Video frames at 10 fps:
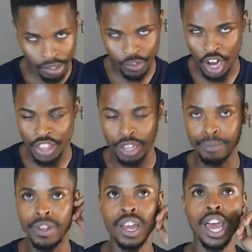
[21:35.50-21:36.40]
Tried
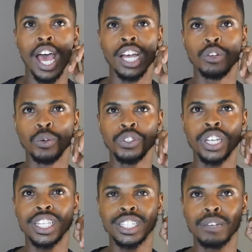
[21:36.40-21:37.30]
them, and
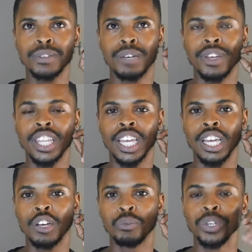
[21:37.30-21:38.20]
also at the same time, I
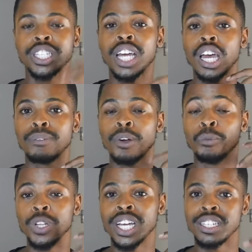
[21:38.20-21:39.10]
think with time I
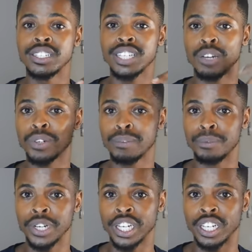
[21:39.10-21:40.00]
will understand what I'm
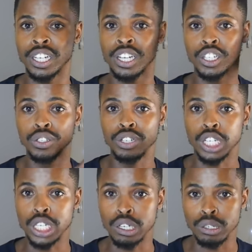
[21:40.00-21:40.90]
bringing to
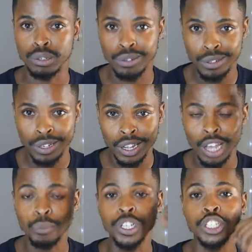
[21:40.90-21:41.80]
you
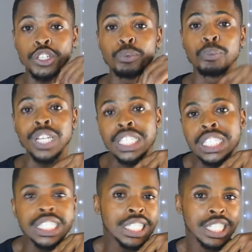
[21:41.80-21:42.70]
and what you
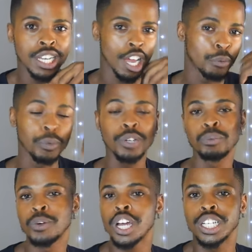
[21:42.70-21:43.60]
want and what
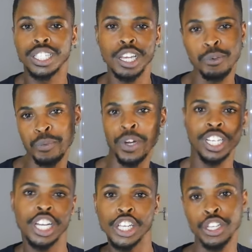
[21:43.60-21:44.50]
works and
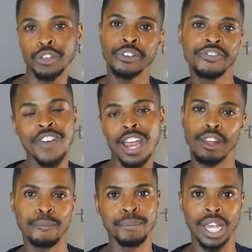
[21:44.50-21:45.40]
what you
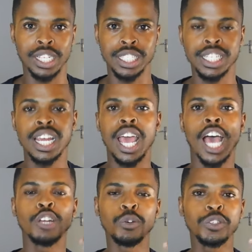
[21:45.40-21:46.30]
find best.
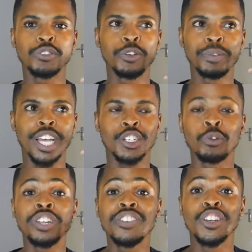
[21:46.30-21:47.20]
And also for me, I
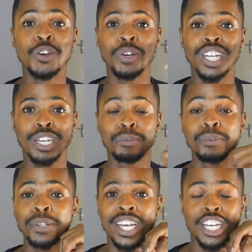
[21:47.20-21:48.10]
don't even know what kind of
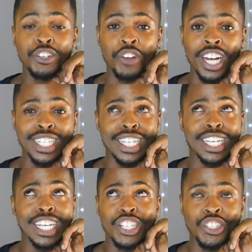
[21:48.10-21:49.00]
people I attract
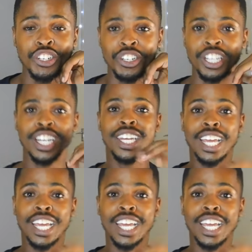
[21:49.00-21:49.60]
in general.